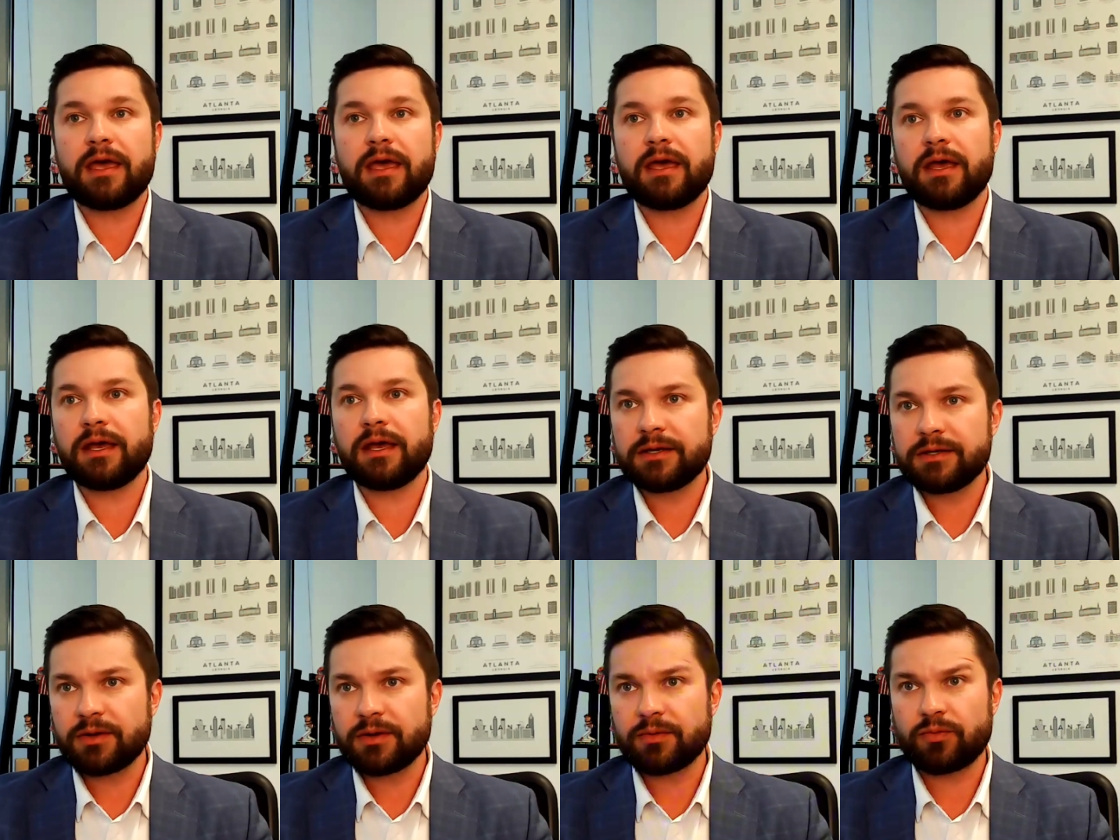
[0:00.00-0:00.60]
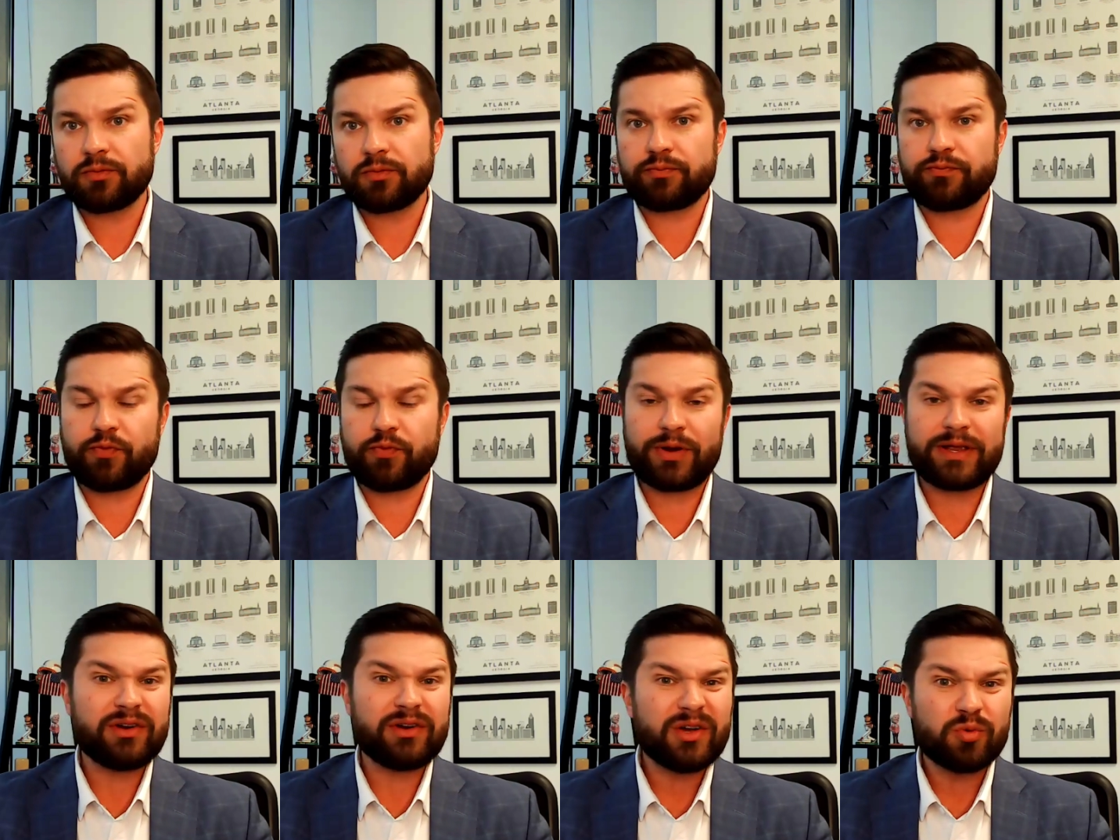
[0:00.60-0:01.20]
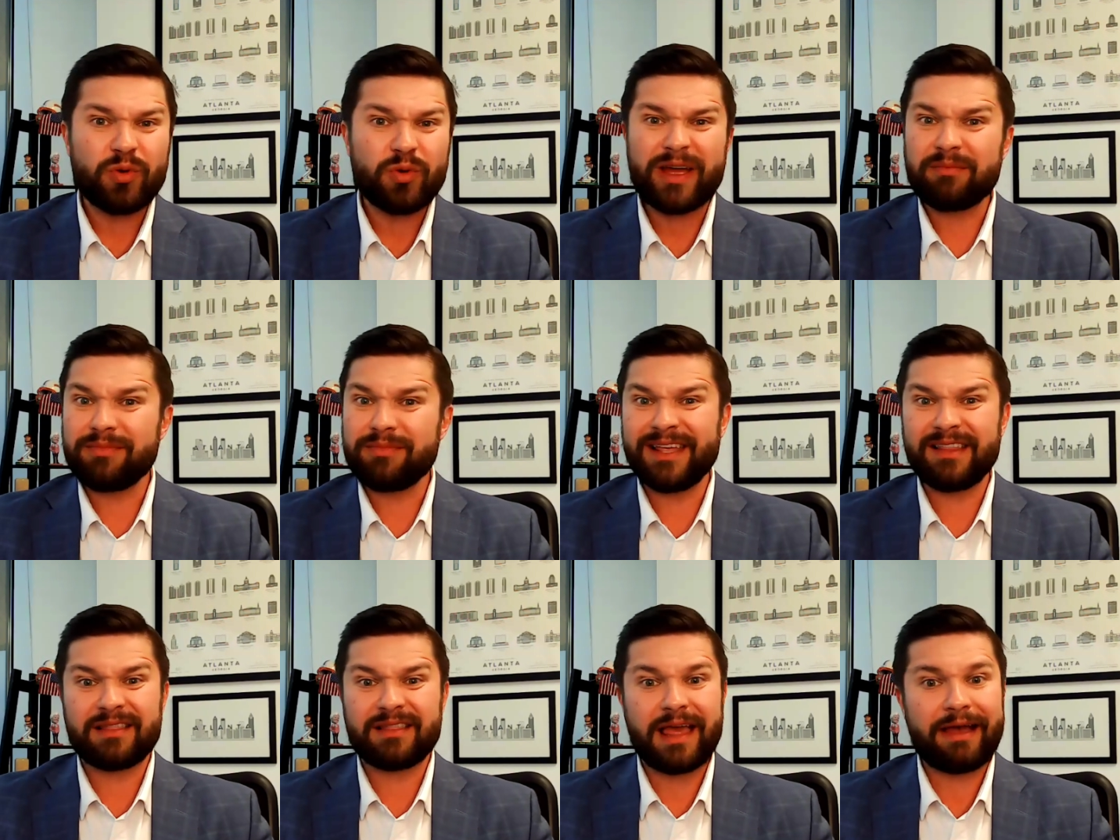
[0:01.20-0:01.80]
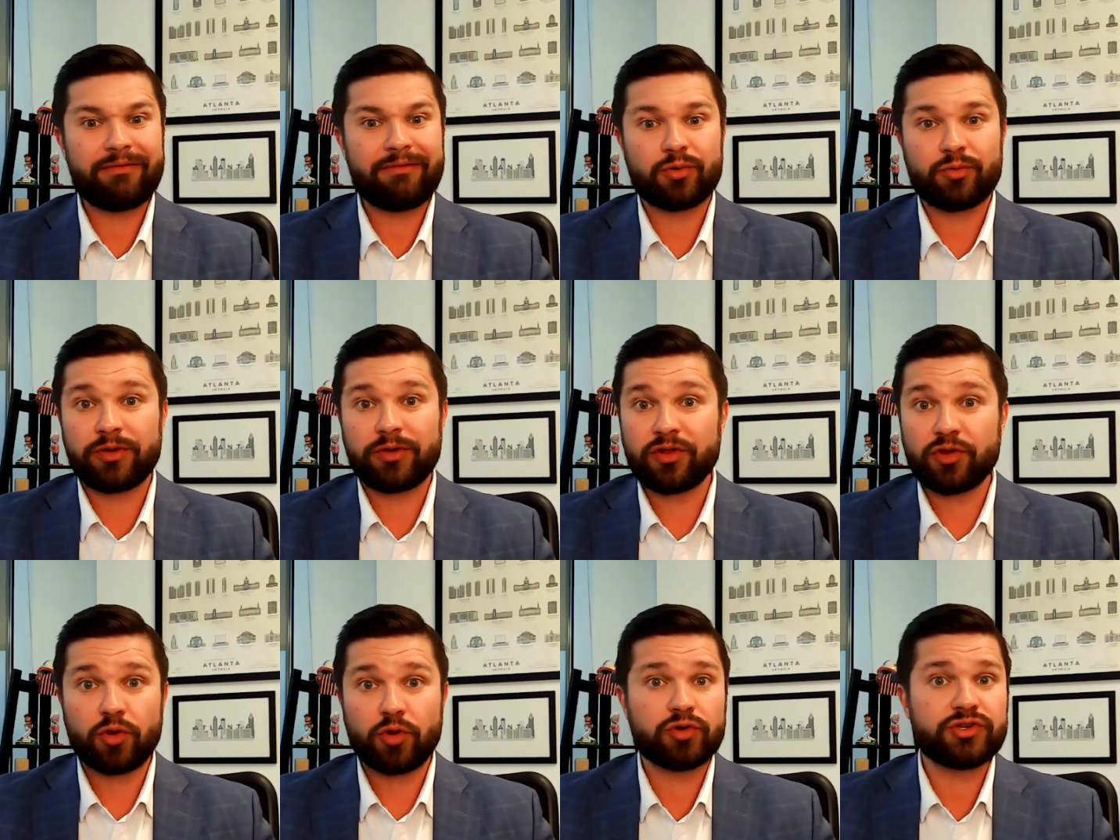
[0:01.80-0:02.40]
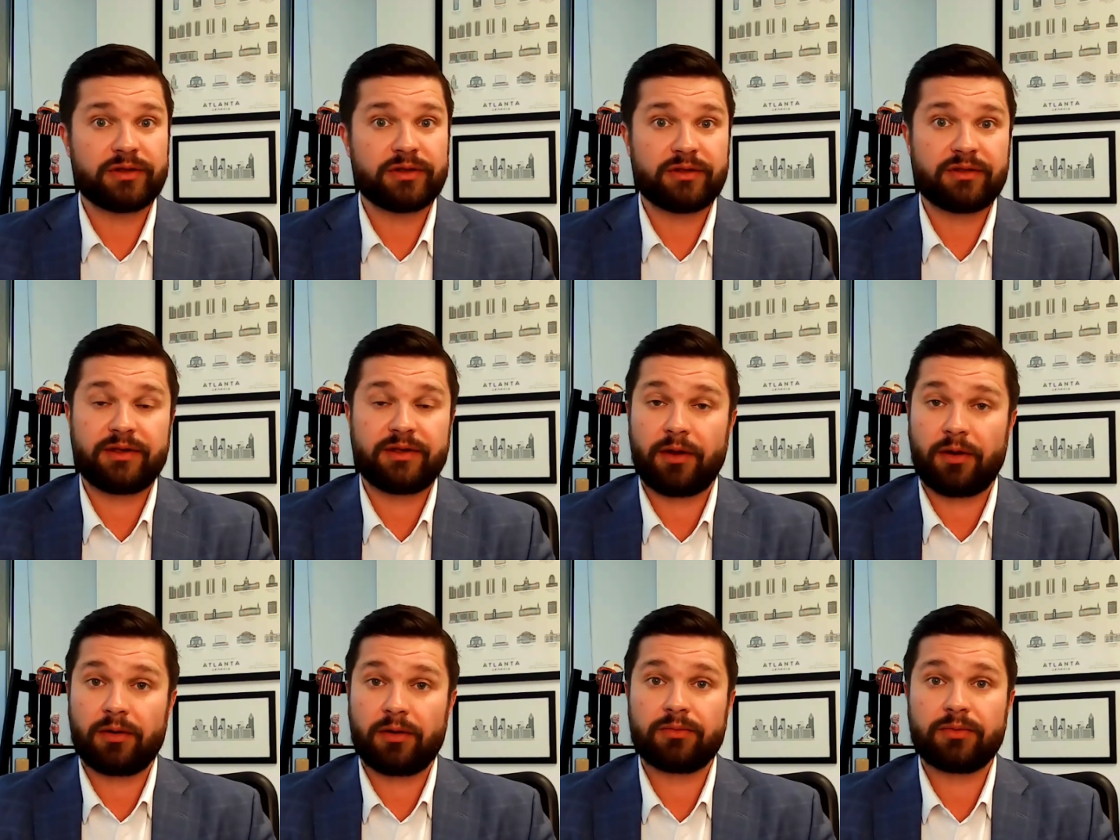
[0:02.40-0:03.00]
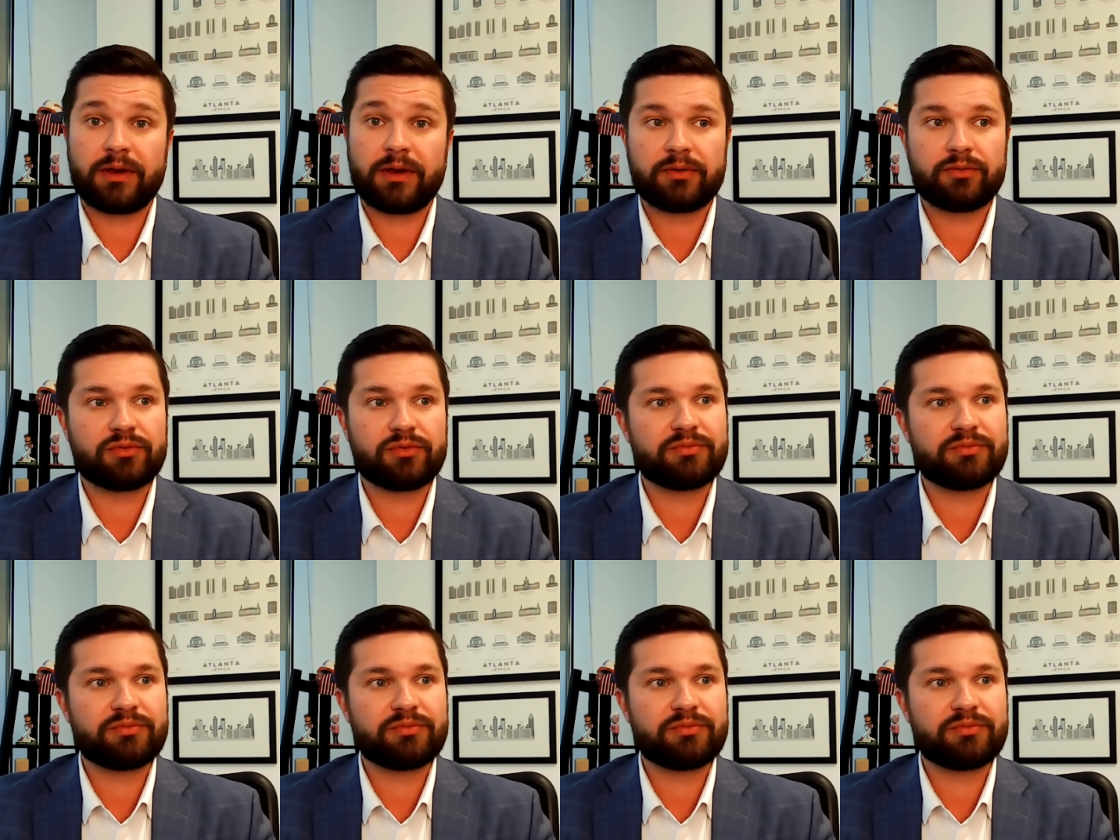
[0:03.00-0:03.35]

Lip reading: And frankly, red meat's having a resurgence here, right?